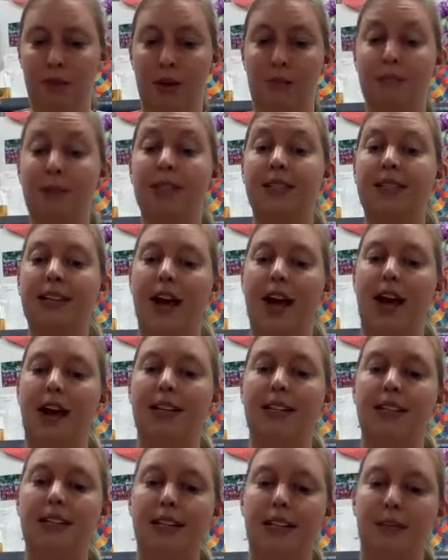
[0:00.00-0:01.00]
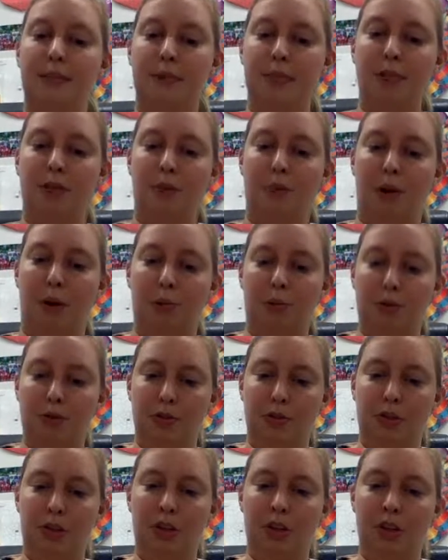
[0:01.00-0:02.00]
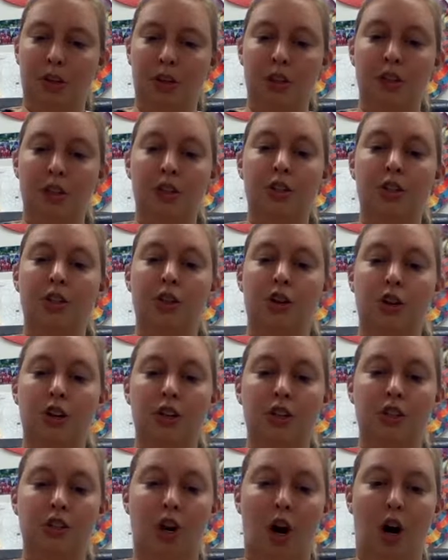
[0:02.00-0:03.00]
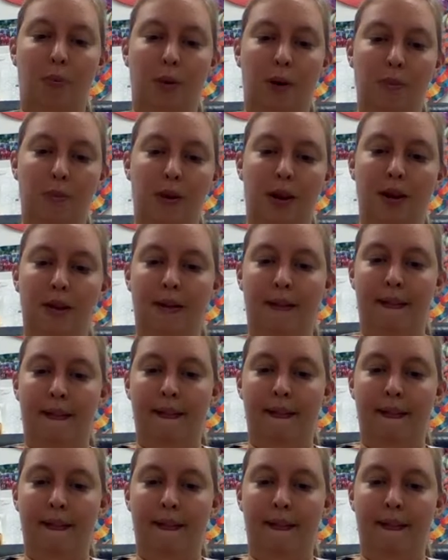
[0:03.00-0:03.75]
Besides, said Mr. Pumblechook, turning sharp on me,